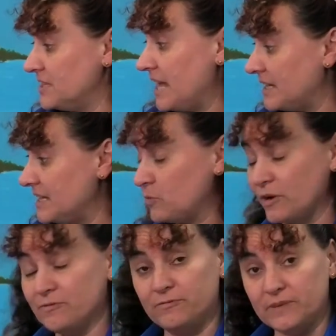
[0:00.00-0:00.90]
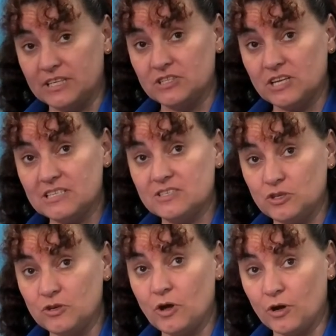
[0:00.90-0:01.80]
now he won't fit into his
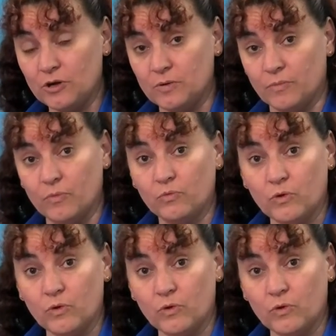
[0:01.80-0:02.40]
new home.